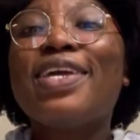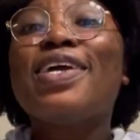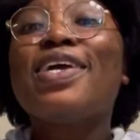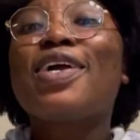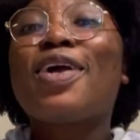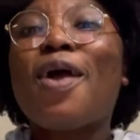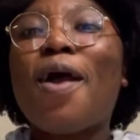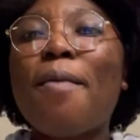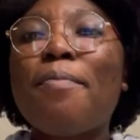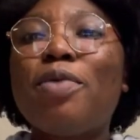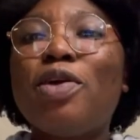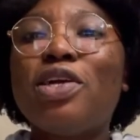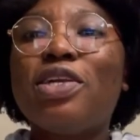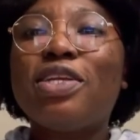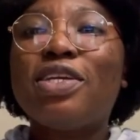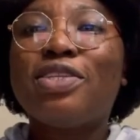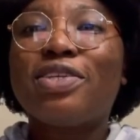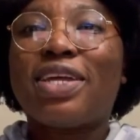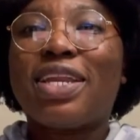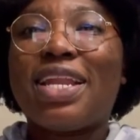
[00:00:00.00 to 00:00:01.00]
Come
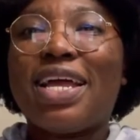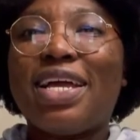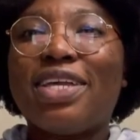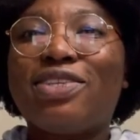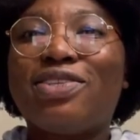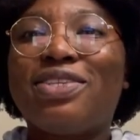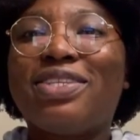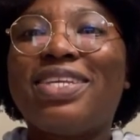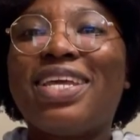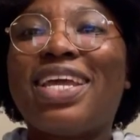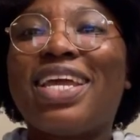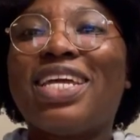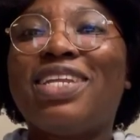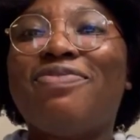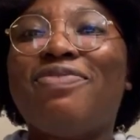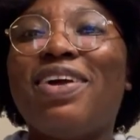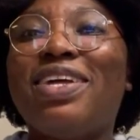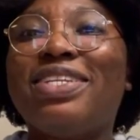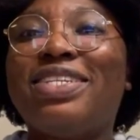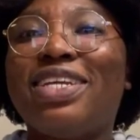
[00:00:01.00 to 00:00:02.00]
early to class to take
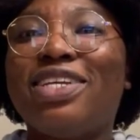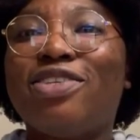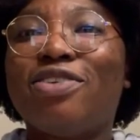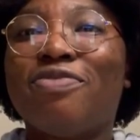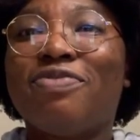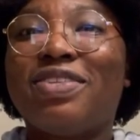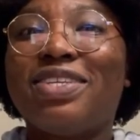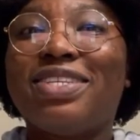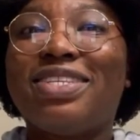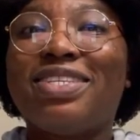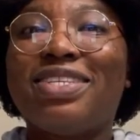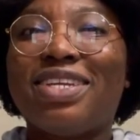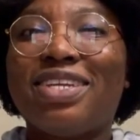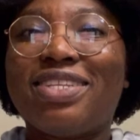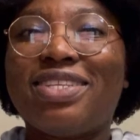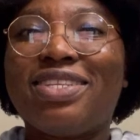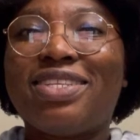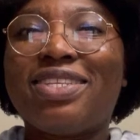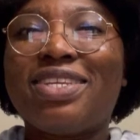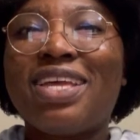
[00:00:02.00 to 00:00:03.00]
advantage of these
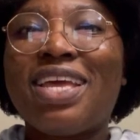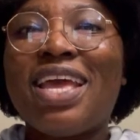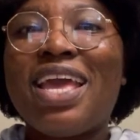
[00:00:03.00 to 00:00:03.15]
seats.